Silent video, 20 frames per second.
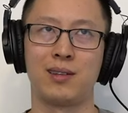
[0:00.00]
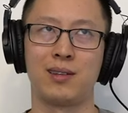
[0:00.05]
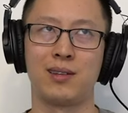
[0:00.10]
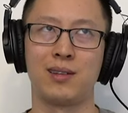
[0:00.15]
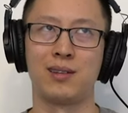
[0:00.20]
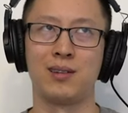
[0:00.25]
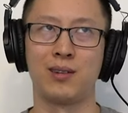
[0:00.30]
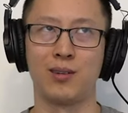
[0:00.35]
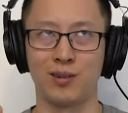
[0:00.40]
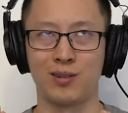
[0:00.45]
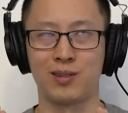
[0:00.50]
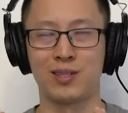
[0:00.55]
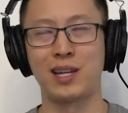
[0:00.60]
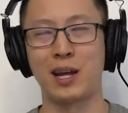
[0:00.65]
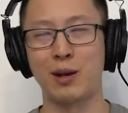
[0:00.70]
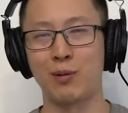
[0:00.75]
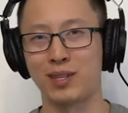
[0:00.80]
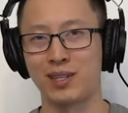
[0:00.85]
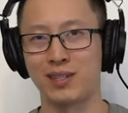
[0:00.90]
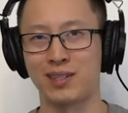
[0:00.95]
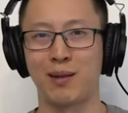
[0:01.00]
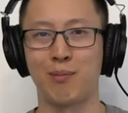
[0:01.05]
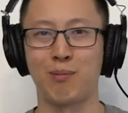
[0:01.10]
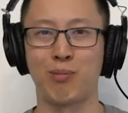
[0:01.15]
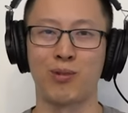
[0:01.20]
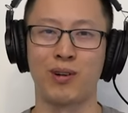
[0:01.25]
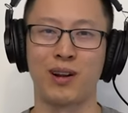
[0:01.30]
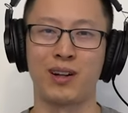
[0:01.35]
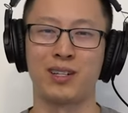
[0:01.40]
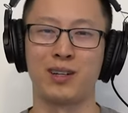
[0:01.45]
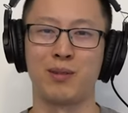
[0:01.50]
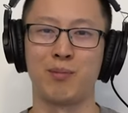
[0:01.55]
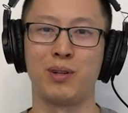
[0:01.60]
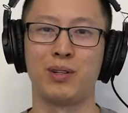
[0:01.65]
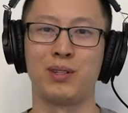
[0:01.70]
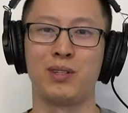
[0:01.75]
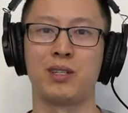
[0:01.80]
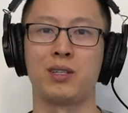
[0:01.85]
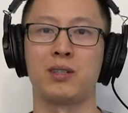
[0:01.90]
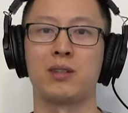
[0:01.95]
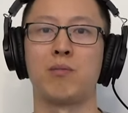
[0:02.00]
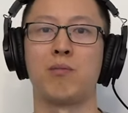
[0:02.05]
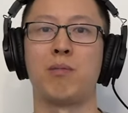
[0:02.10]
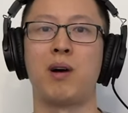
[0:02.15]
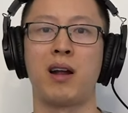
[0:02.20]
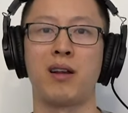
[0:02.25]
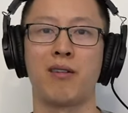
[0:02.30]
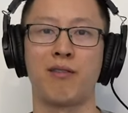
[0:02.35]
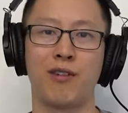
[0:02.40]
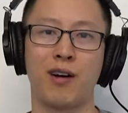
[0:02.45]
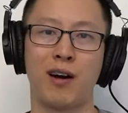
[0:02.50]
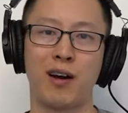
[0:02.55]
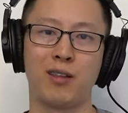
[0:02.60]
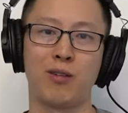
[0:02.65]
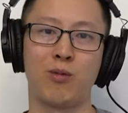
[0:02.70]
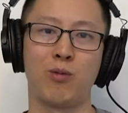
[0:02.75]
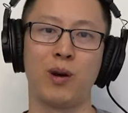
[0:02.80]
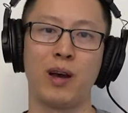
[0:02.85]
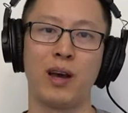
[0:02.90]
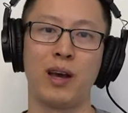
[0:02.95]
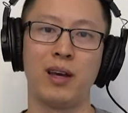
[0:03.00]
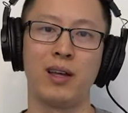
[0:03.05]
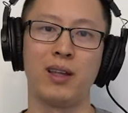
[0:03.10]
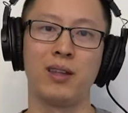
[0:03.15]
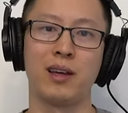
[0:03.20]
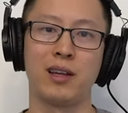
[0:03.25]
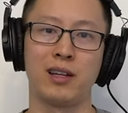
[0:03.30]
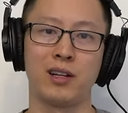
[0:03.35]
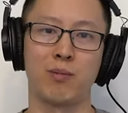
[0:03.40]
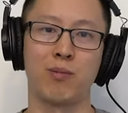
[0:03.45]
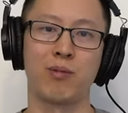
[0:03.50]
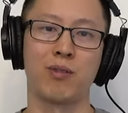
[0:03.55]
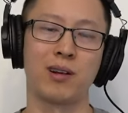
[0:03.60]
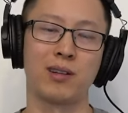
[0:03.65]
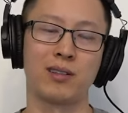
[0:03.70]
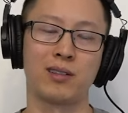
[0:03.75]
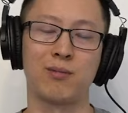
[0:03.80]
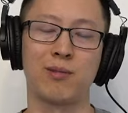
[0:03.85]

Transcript: you know, stay with the same progression, but just modify the way that you're progressing